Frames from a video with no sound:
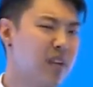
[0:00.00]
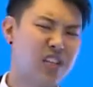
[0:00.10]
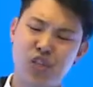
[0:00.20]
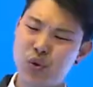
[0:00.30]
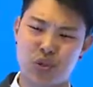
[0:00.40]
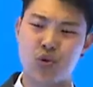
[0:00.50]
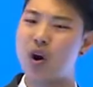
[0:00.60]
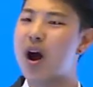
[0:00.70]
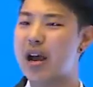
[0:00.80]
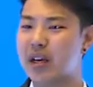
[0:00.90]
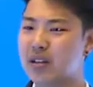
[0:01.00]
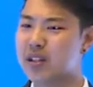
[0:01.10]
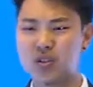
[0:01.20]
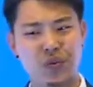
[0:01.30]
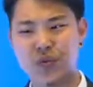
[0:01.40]
And she was crying.
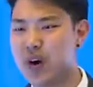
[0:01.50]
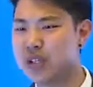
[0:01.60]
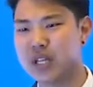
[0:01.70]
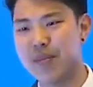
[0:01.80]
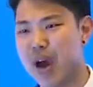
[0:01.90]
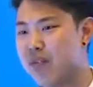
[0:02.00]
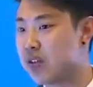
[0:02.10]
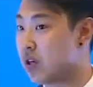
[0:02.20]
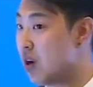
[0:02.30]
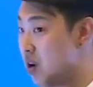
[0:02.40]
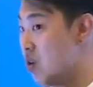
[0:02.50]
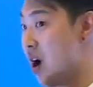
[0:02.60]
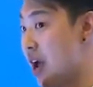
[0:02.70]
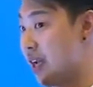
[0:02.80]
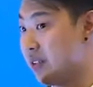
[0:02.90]
That's the first time I ever saw her
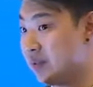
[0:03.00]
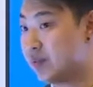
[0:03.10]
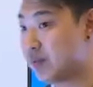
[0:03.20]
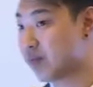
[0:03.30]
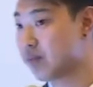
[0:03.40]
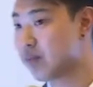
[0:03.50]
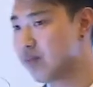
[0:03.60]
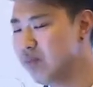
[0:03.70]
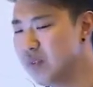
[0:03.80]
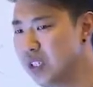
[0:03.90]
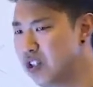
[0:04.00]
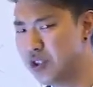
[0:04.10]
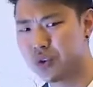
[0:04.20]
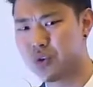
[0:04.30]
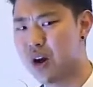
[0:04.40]
cry.
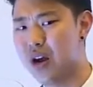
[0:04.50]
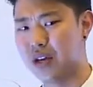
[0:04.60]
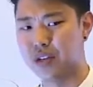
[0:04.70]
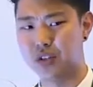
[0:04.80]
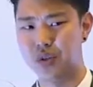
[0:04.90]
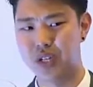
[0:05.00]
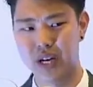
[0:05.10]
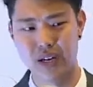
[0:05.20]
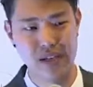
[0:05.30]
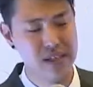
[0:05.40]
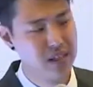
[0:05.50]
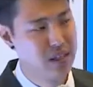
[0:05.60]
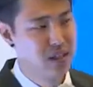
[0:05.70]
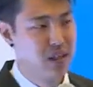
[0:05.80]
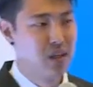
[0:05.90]
She was crying. She was like,
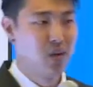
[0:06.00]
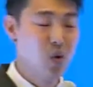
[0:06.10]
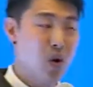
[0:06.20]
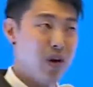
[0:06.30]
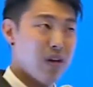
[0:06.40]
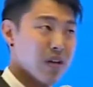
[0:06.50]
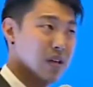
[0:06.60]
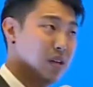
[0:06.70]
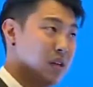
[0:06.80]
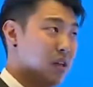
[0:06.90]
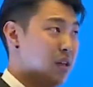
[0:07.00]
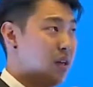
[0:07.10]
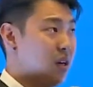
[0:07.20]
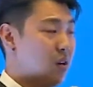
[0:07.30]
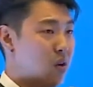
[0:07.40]
Lord,
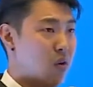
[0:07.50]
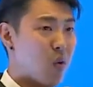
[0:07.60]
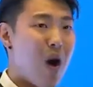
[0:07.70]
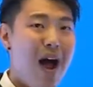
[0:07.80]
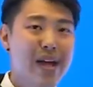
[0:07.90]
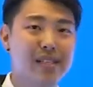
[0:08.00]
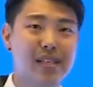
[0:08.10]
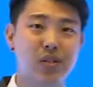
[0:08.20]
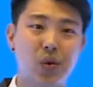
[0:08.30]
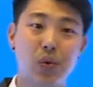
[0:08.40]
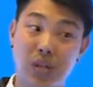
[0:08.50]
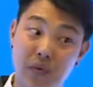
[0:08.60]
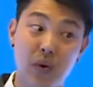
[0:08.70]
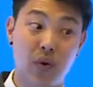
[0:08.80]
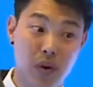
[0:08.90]
why is it so
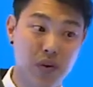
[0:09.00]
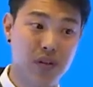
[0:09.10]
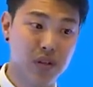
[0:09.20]
difficult?